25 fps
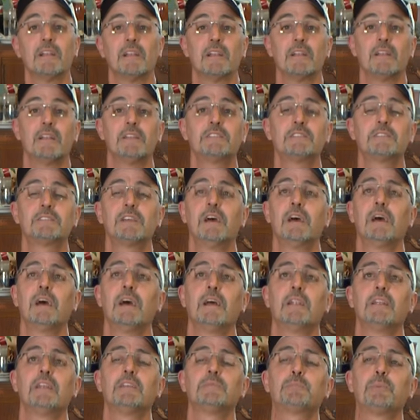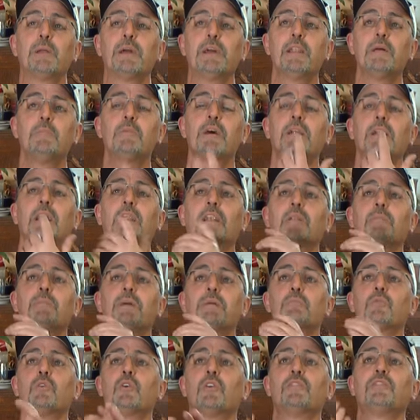Let's uh, let's play them a, a little bit
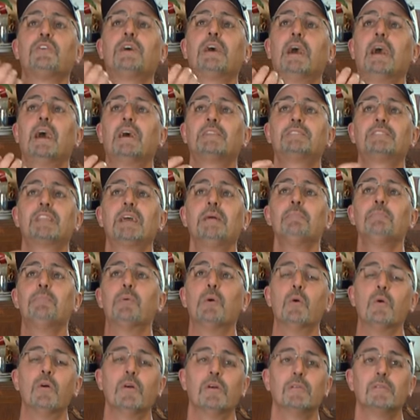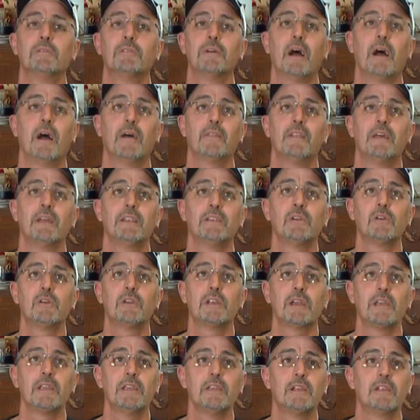more of a, a tempo, and then you're
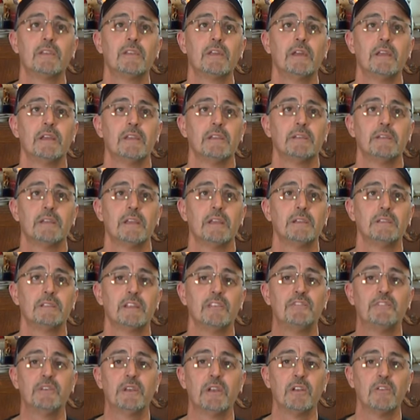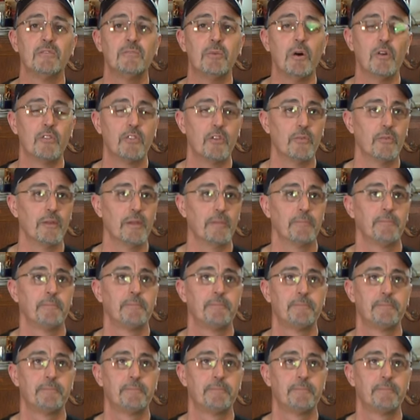gonna hear the, the the feel of both of them.